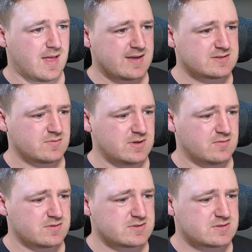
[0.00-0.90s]
last
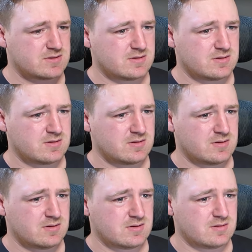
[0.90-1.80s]
week was
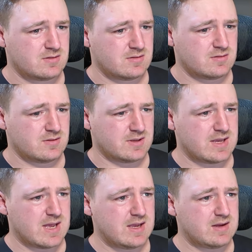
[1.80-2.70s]
like